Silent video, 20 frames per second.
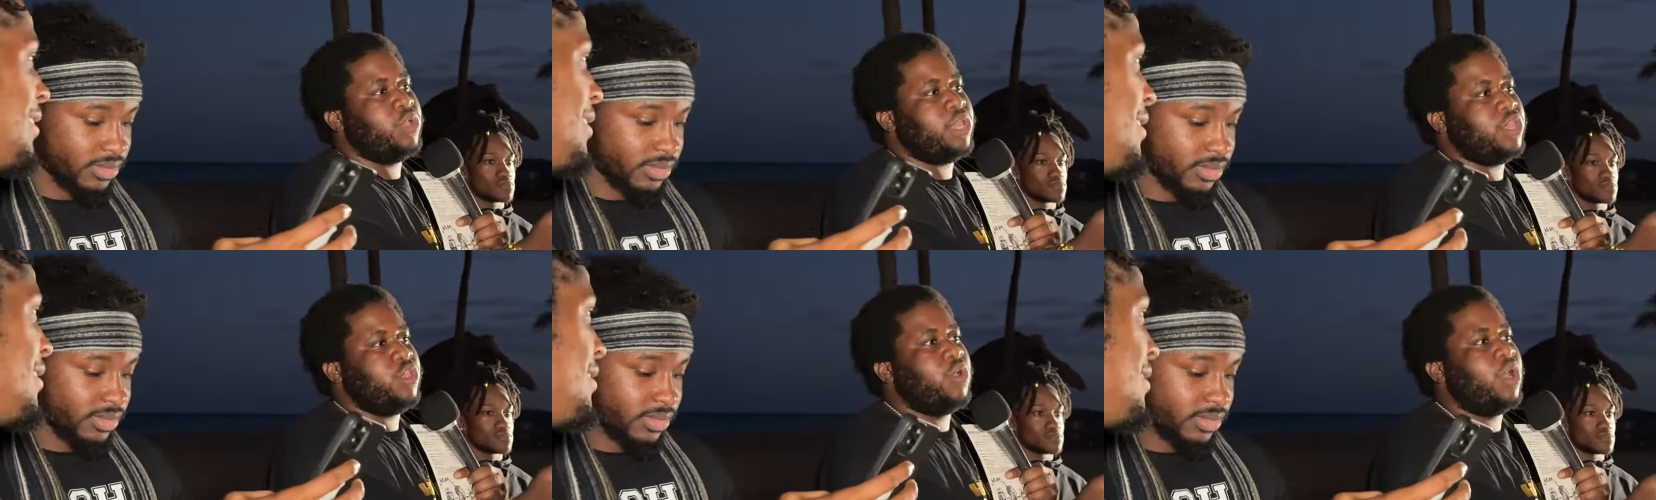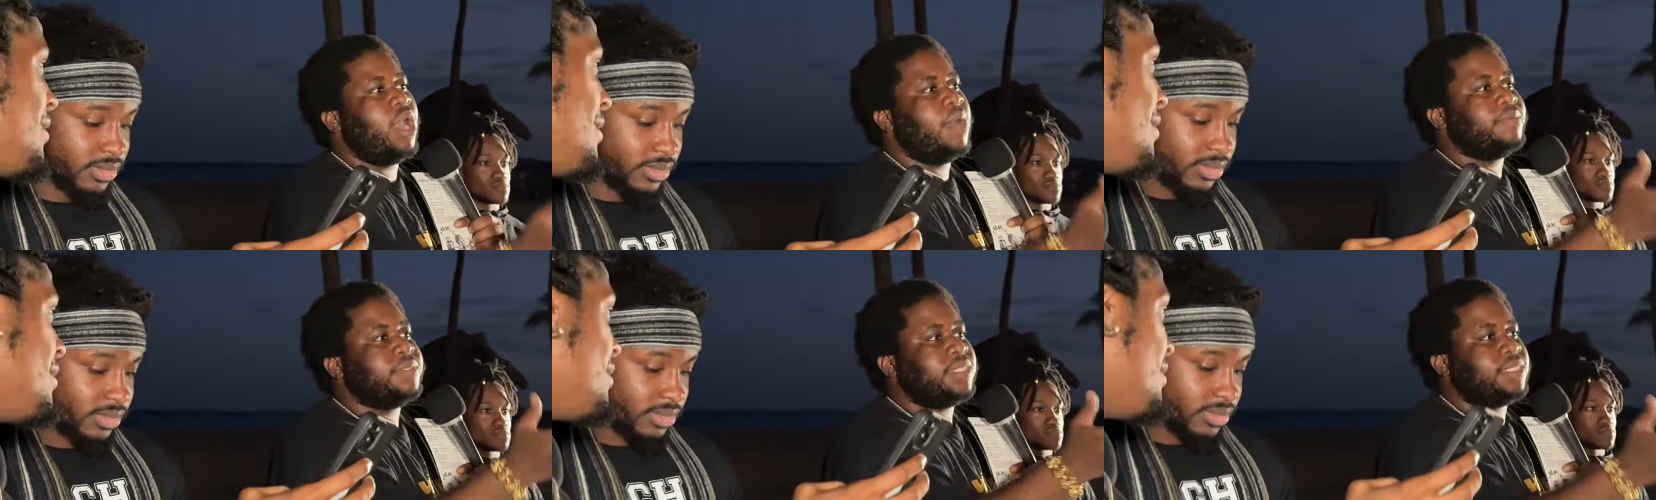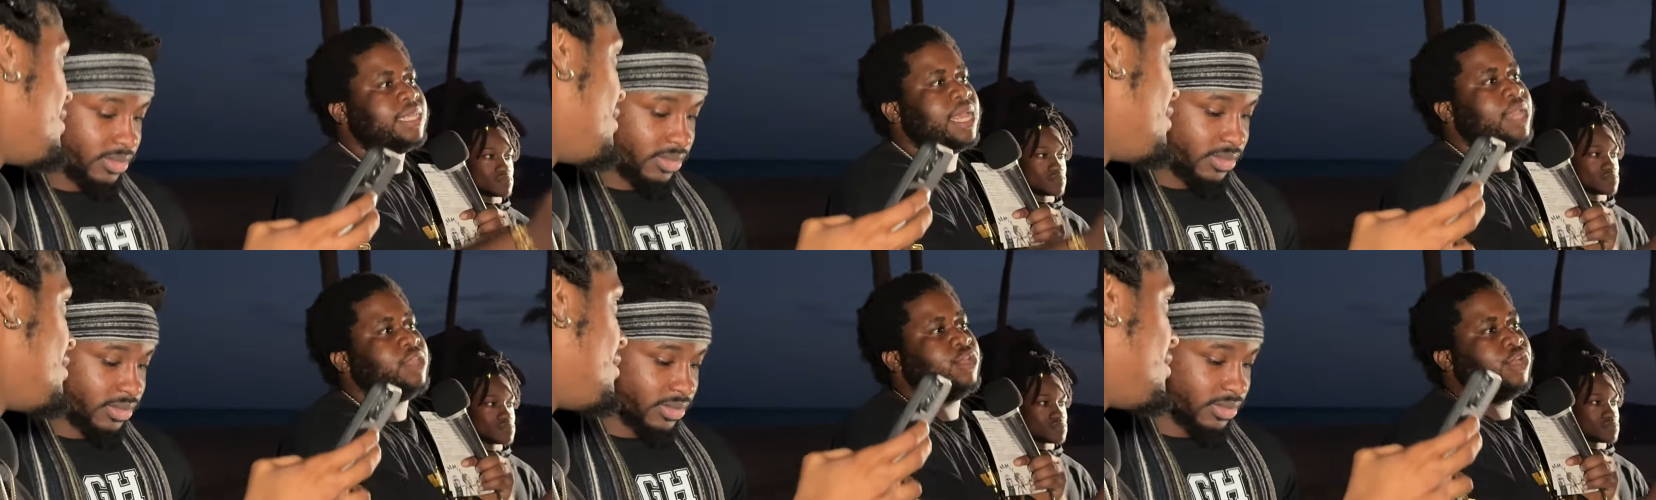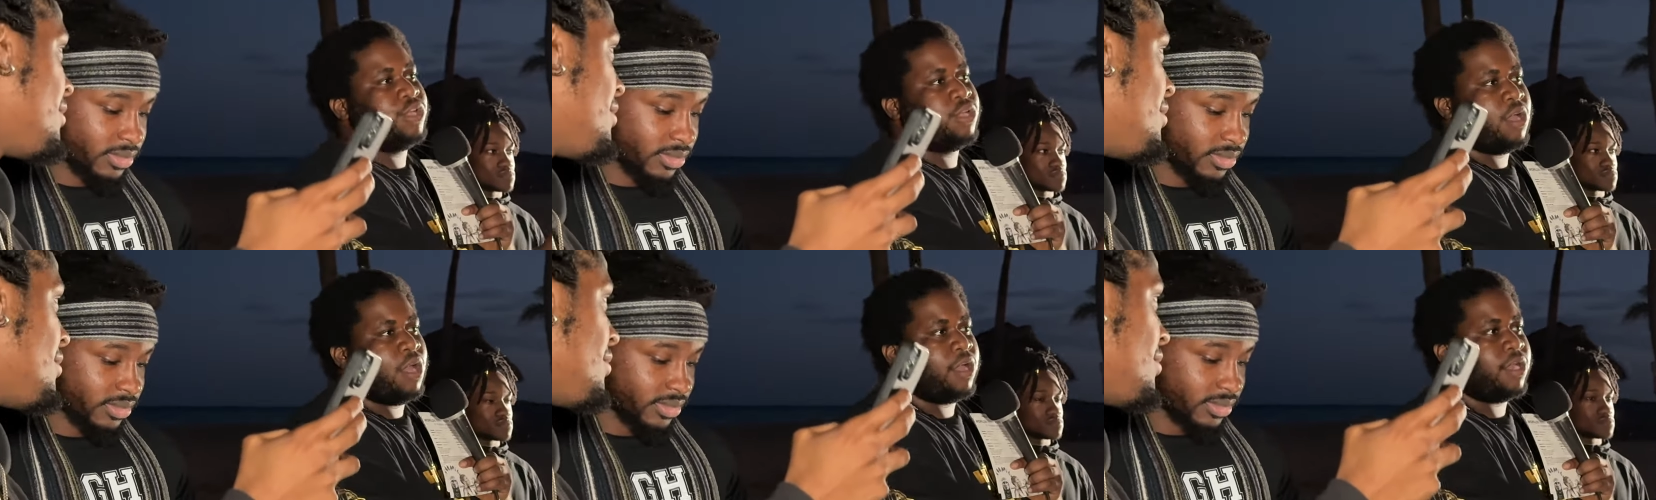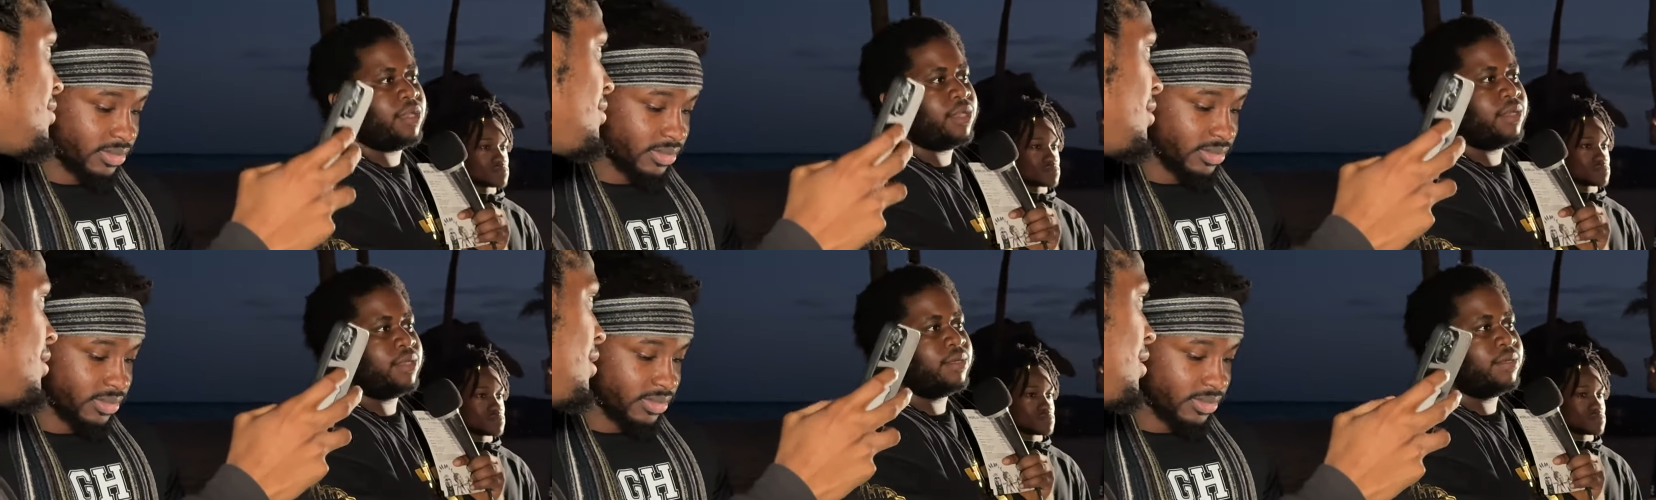Speaker 1: you, you upset your
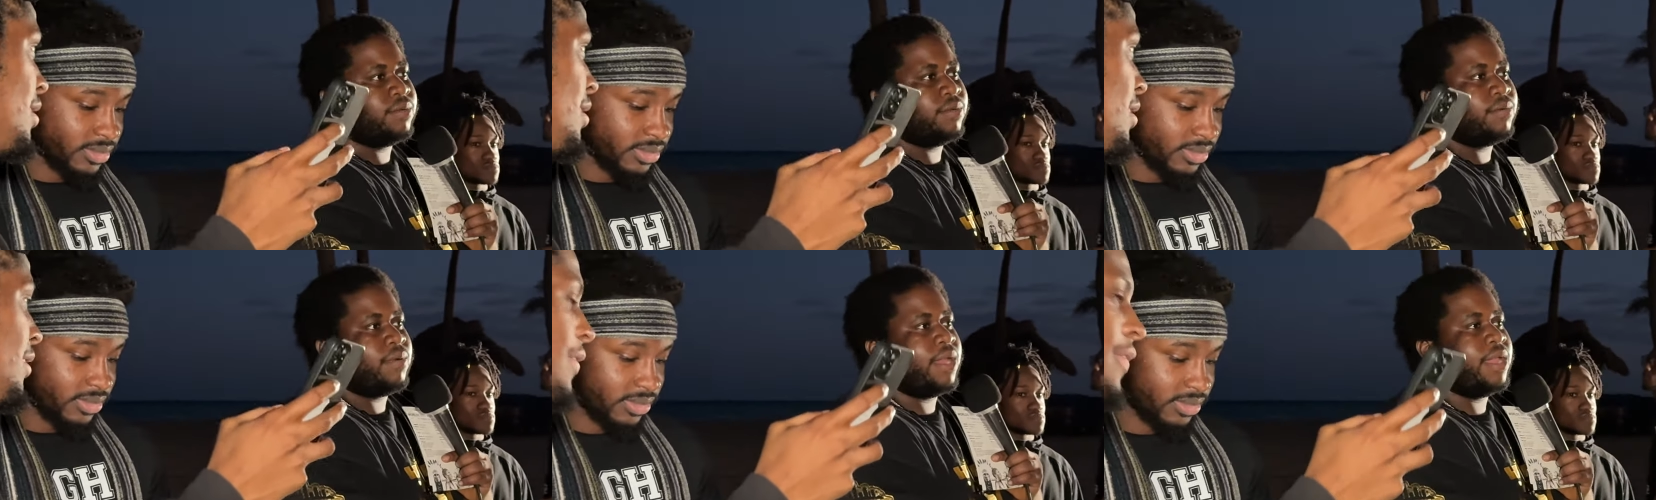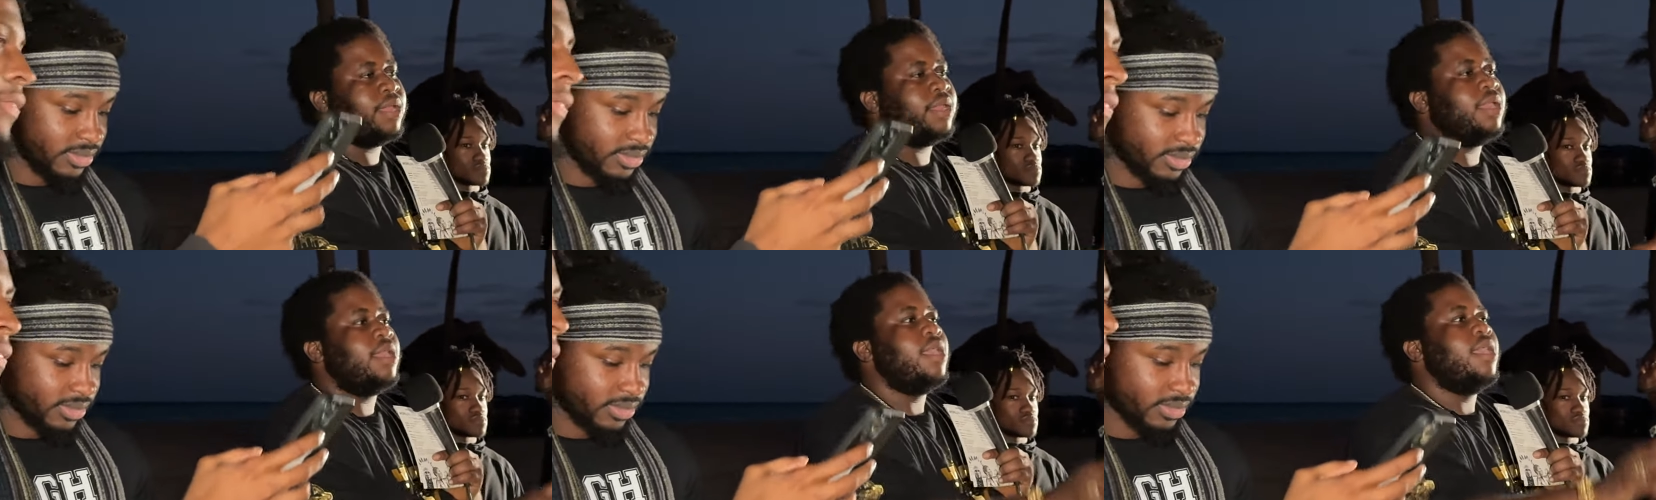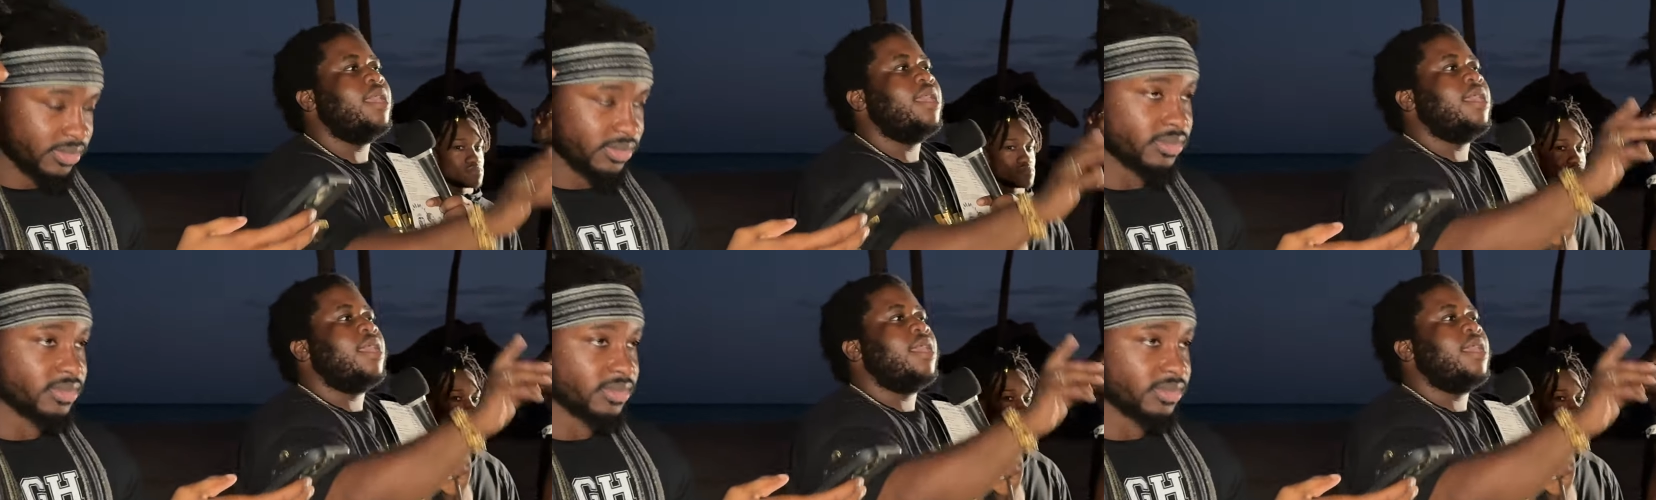daughter. No, right? you're